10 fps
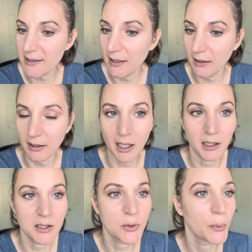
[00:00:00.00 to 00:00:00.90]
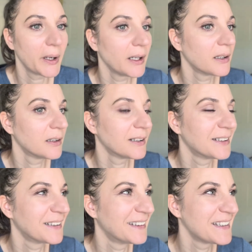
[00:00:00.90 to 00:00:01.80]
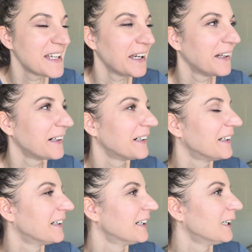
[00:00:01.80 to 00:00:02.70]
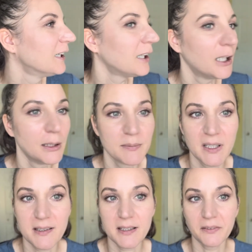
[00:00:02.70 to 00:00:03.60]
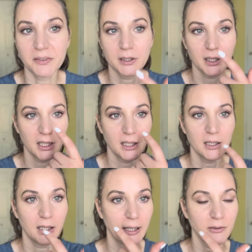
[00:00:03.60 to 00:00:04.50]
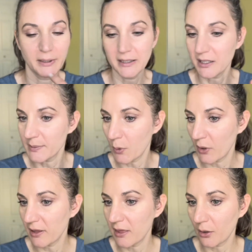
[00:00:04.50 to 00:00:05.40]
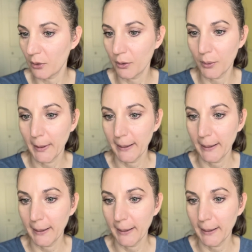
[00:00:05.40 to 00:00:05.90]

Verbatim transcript: seeing a lot of tear. There's definitely like redness poking through.